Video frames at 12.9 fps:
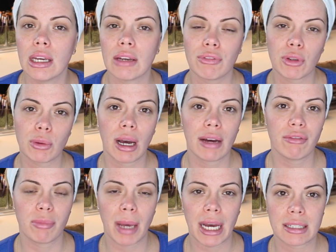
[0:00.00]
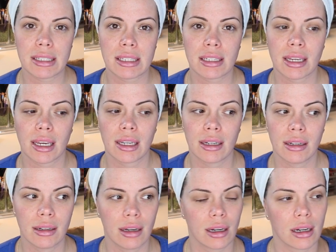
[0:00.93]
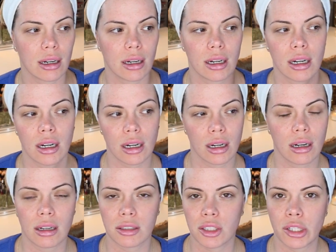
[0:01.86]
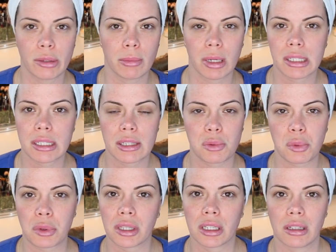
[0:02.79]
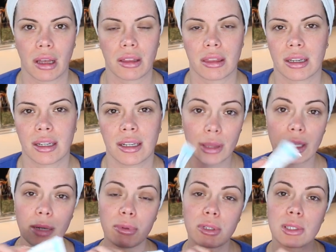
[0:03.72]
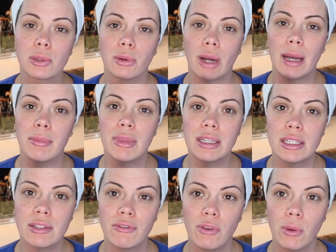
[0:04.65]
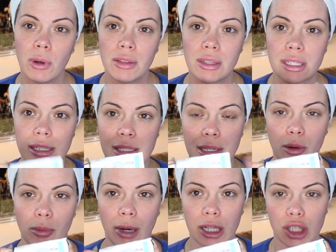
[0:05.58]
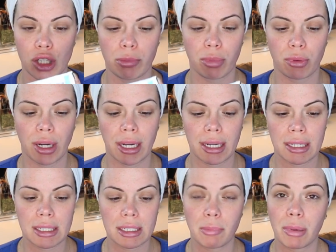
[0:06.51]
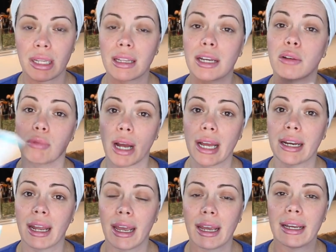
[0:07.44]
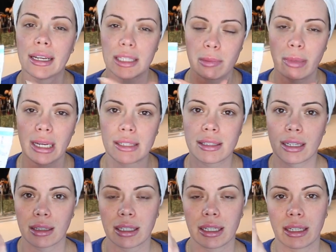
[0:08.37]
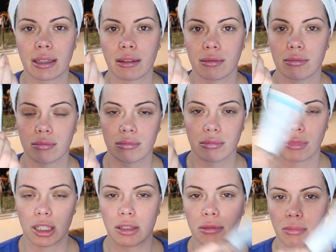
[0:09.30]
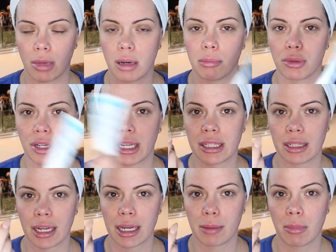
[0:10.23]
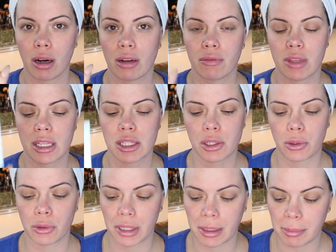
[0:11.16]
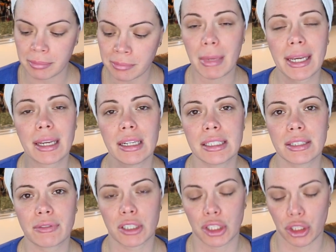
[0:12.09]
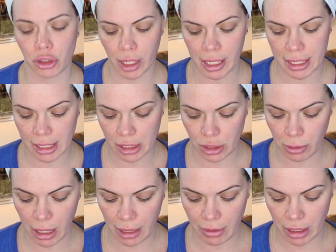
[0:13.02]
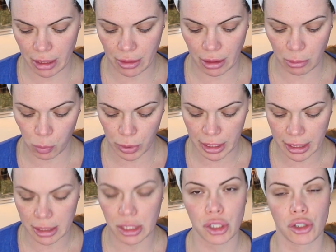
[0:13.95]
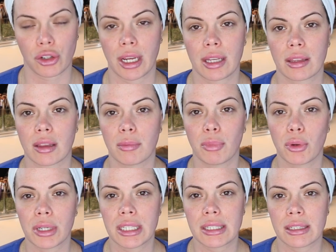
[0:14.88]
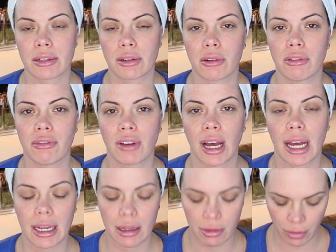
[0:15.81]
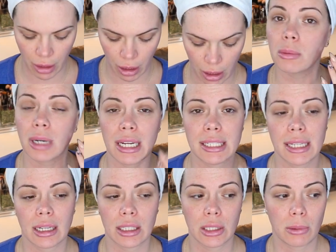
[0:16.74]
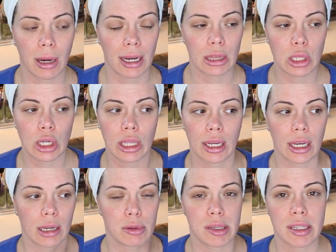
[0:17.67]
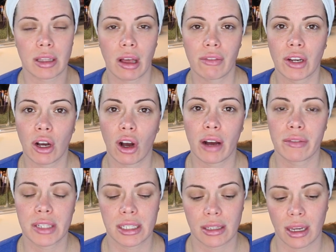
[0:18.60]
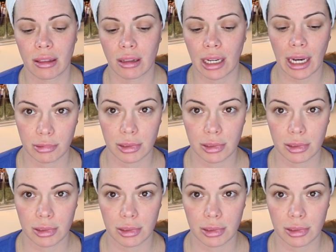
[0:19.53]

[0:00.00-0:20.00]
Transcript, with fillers: if you have bad skin, two months is really nothing. they prescribe this for, this is the Obagi brand, but like Retin A is basically a, a, brand name of this cream. Make it in different strengths. I do have it in the weakest strength in the 0.05. Uh, when I tell you I look like I was sloughing off skin like